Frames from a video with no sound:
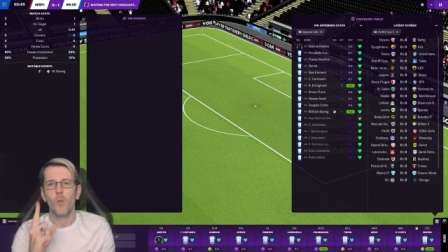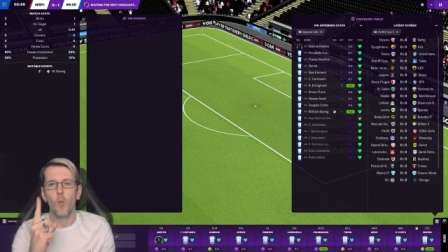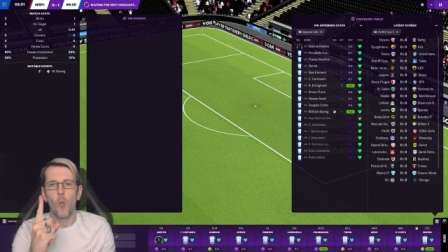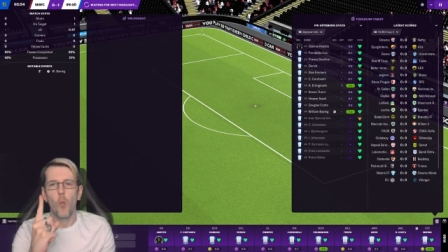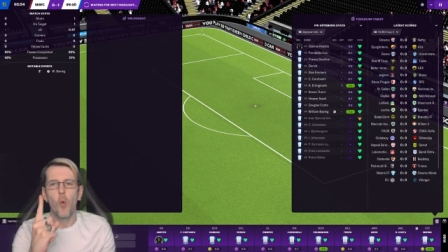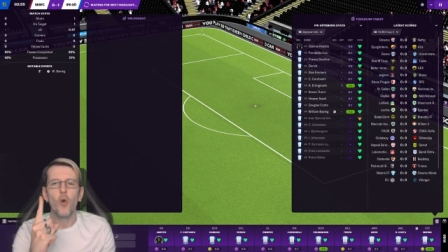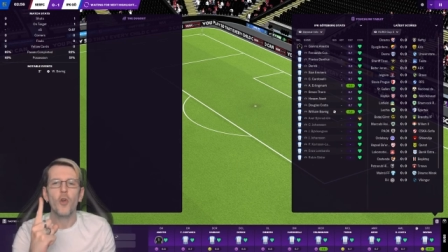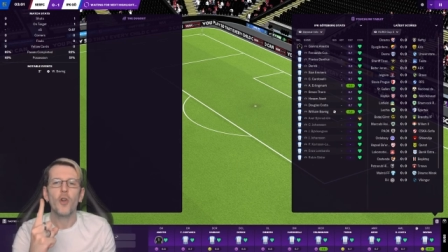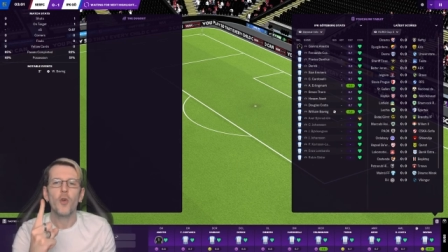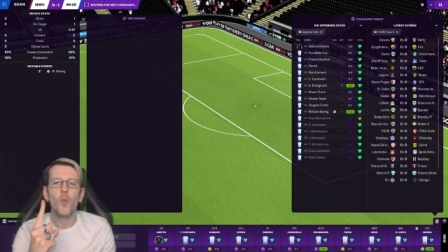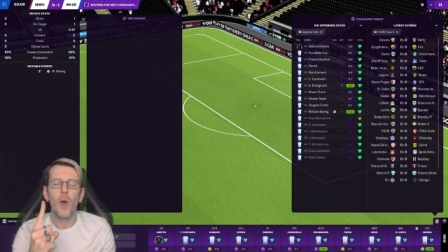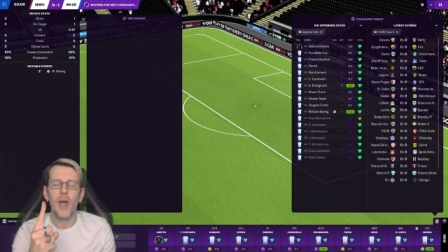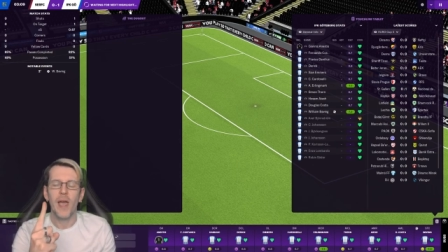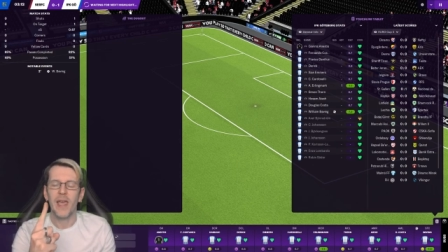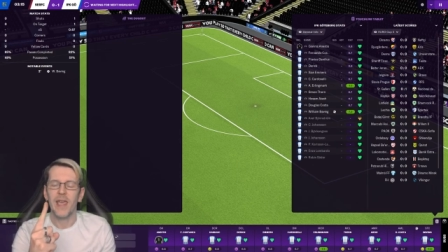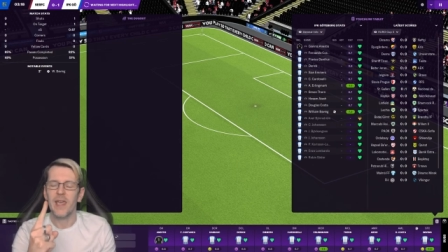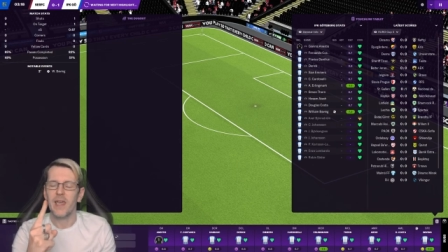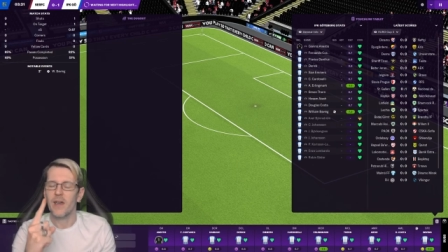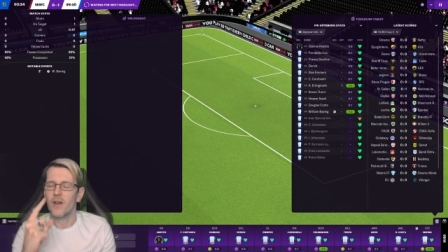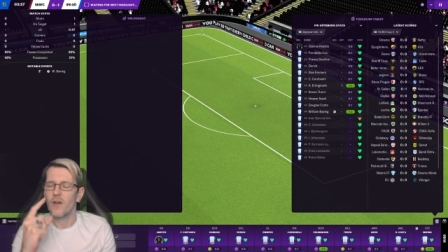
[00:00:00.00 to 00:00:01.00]
won
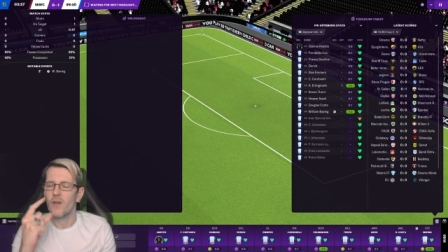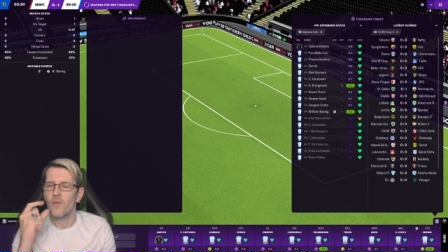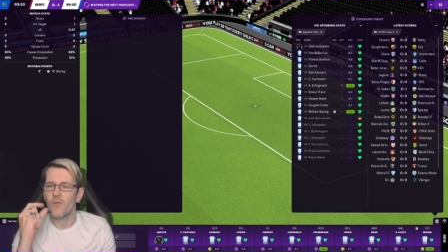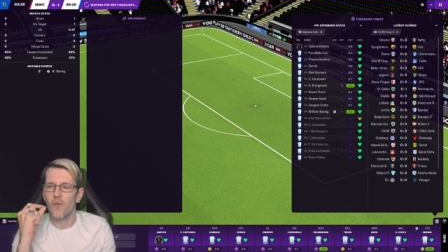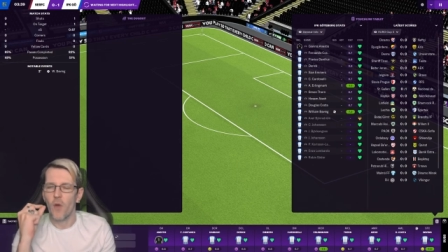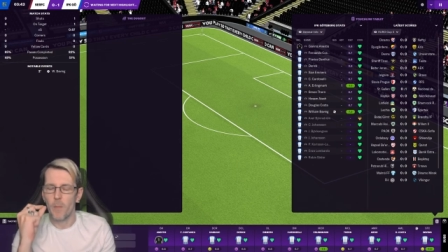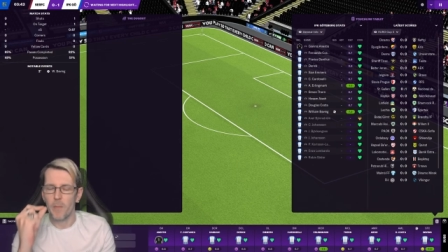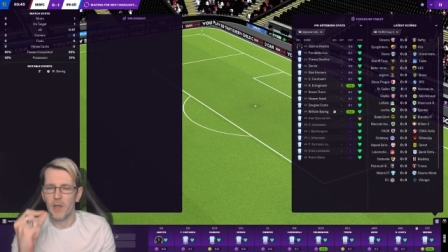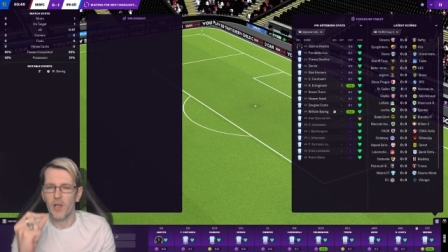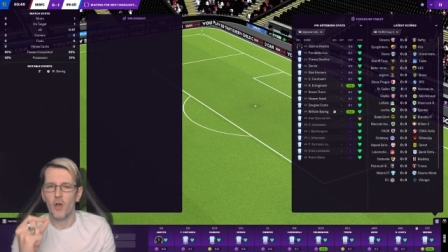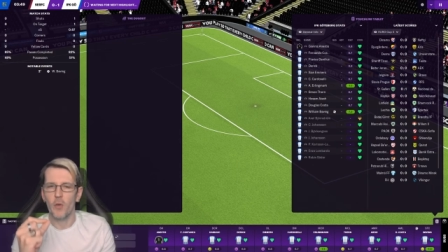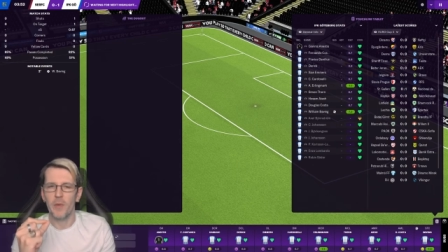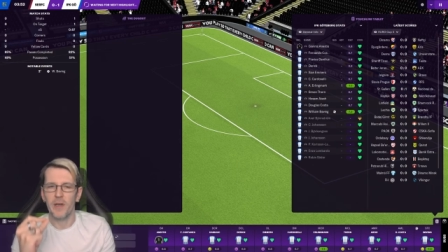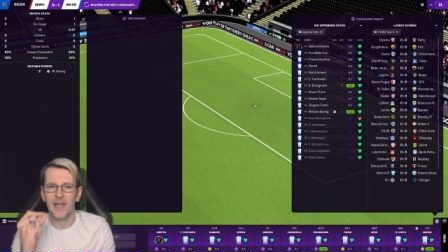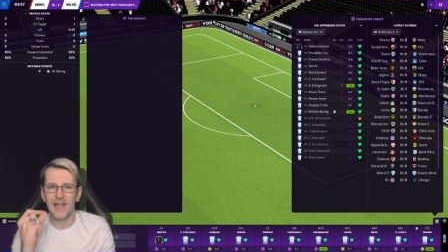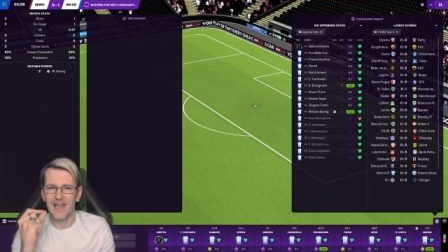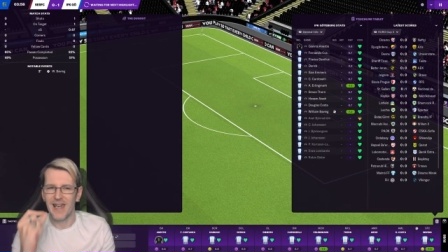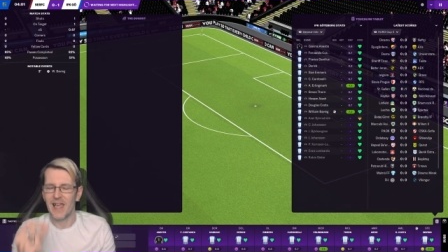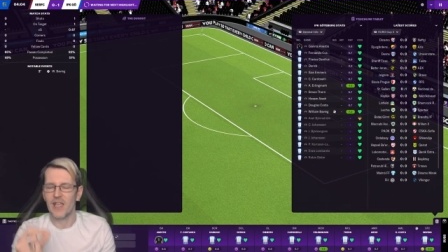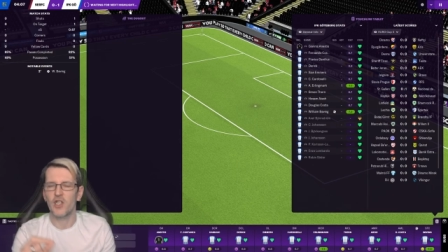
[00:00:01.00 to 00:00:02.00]
away from becoming
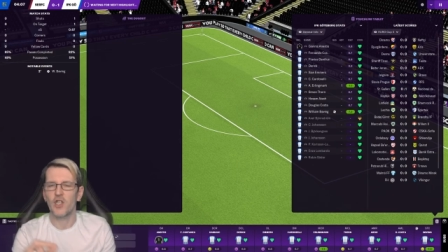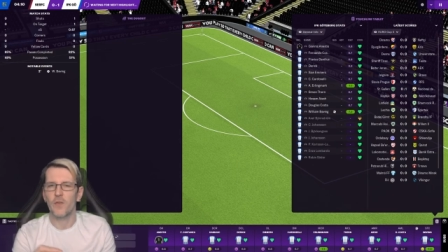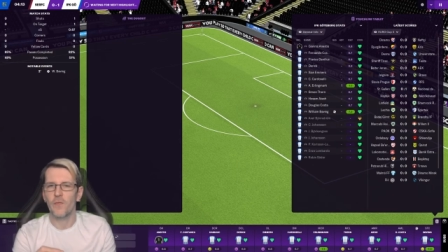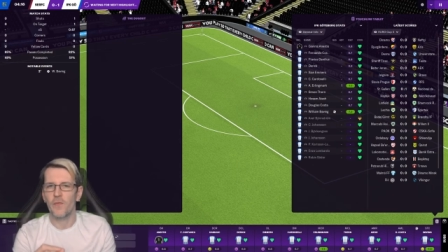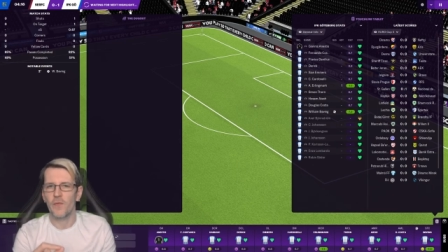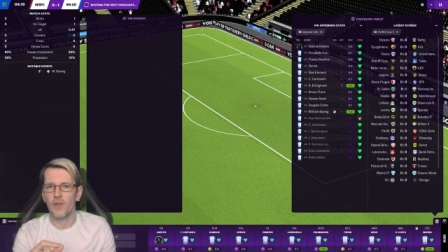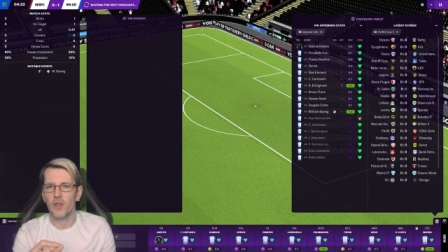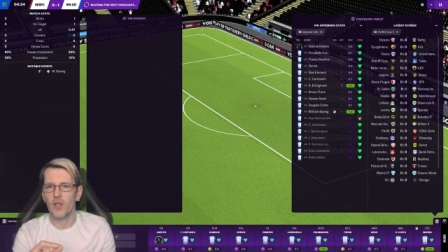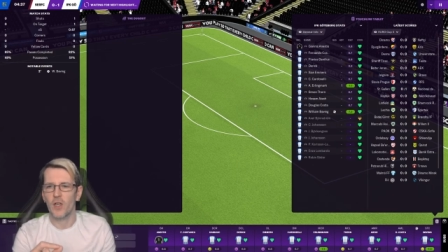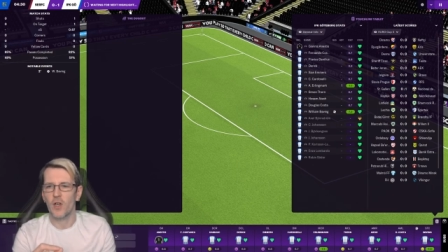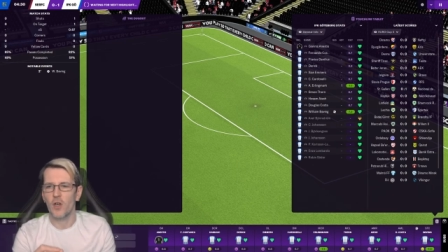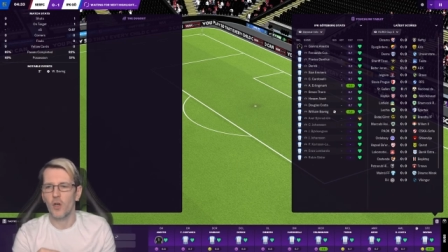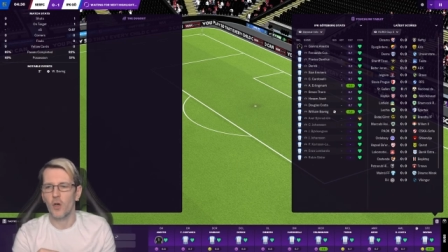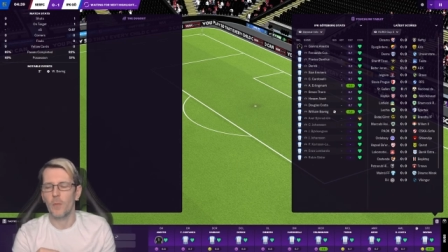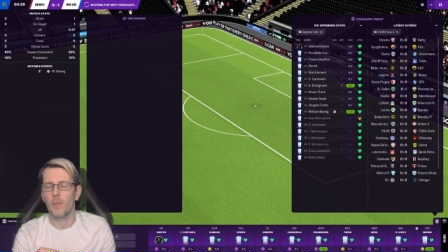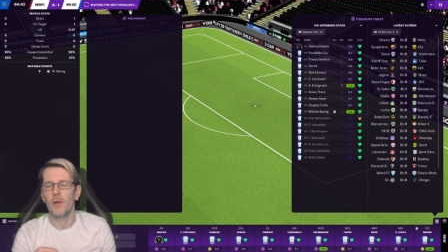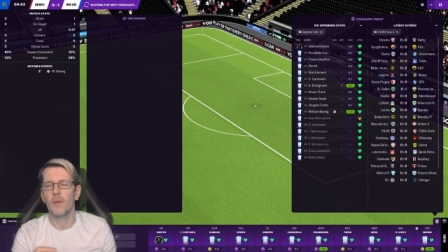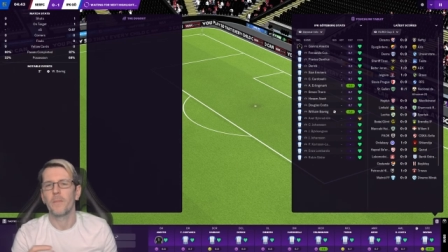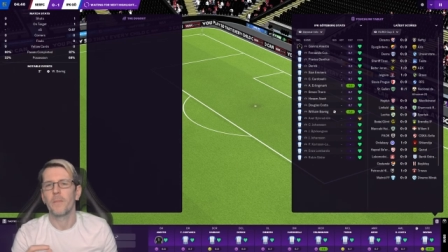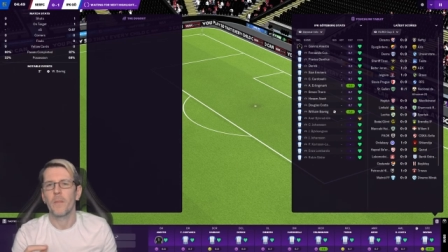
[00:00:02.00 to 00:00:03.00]
a legend for the
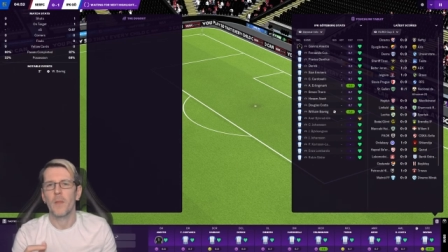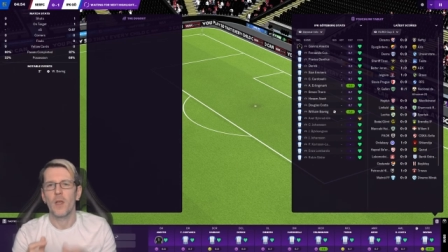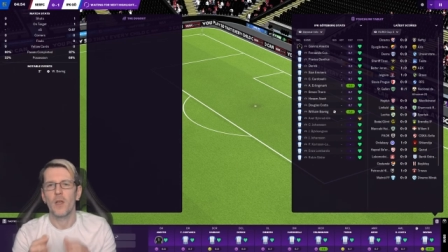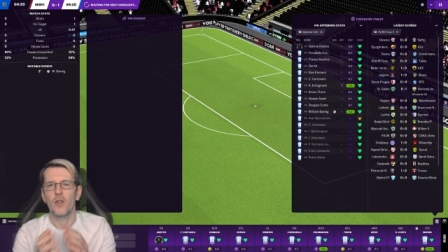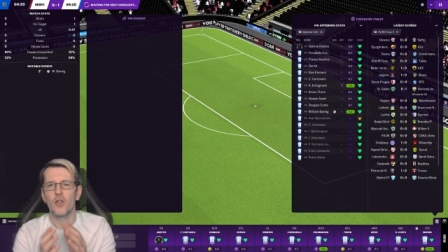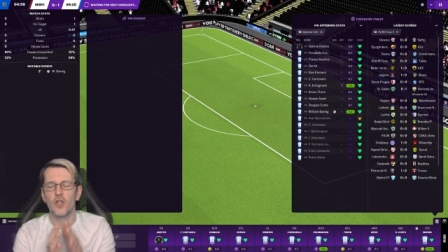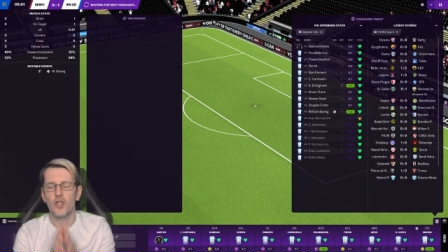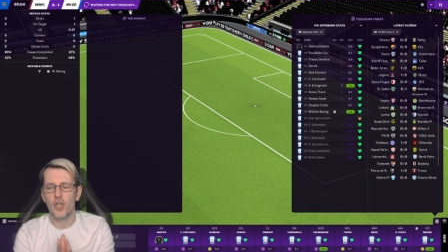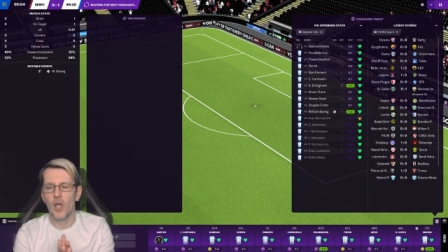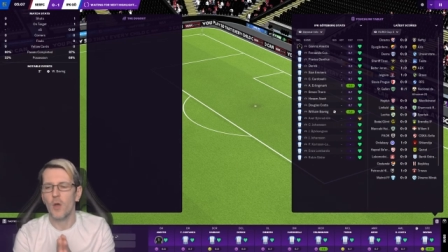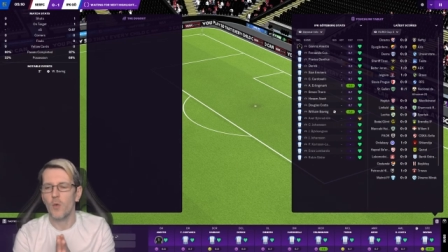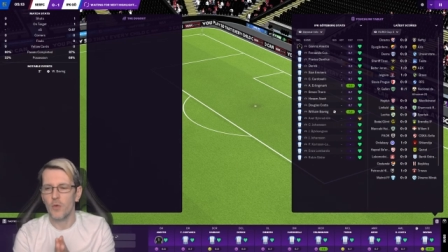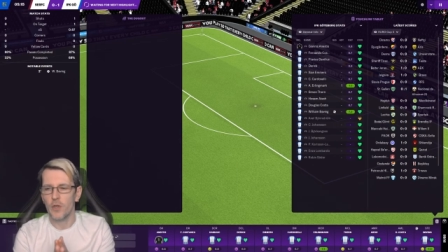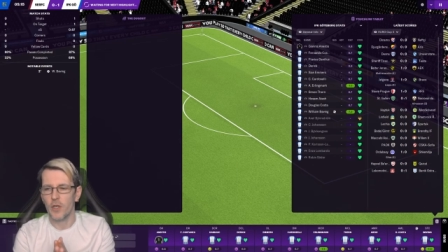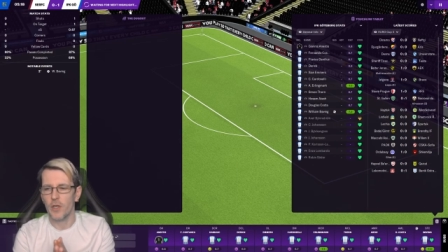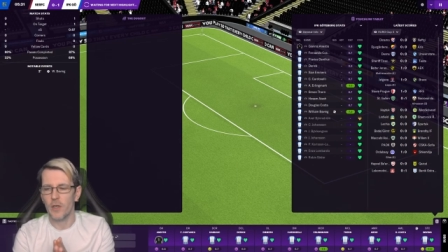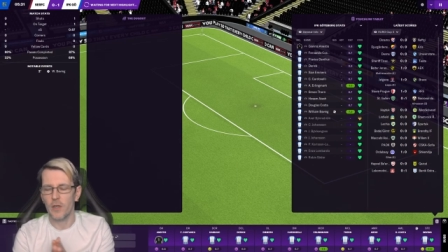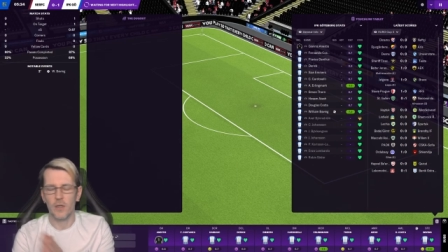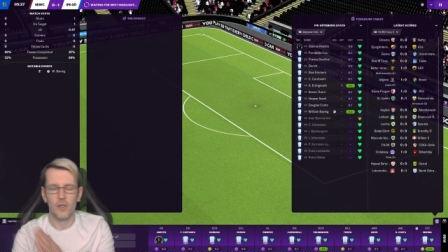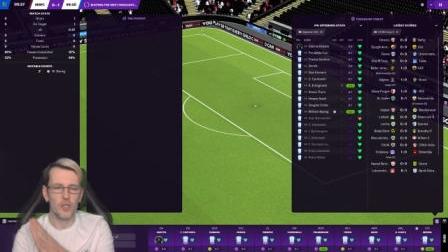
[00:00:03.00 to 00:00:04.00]
club.
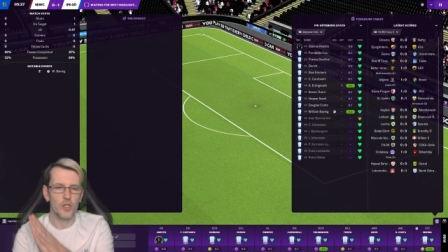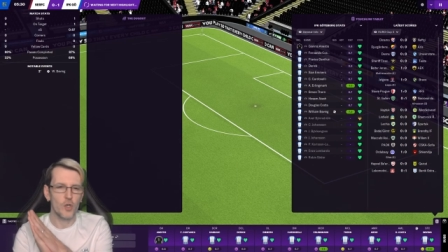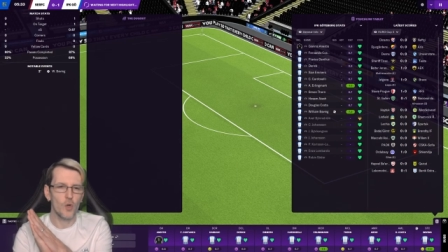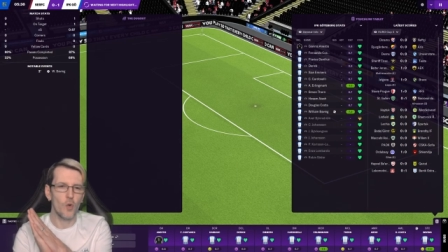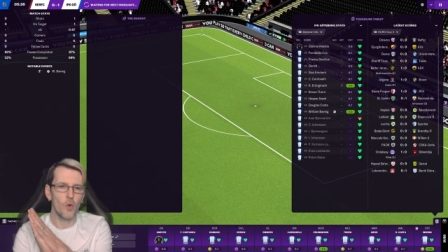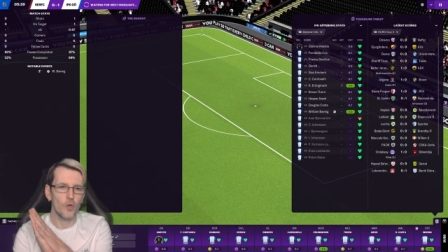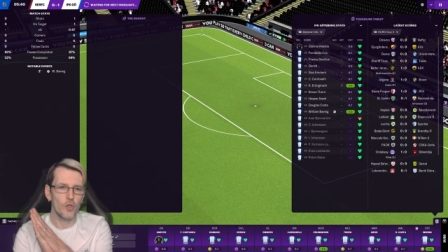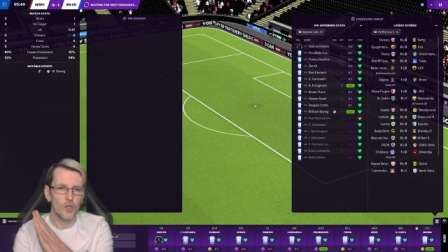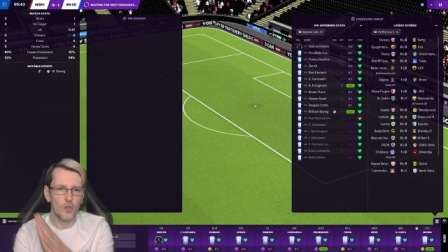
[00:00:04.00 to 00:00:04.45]
Soda scored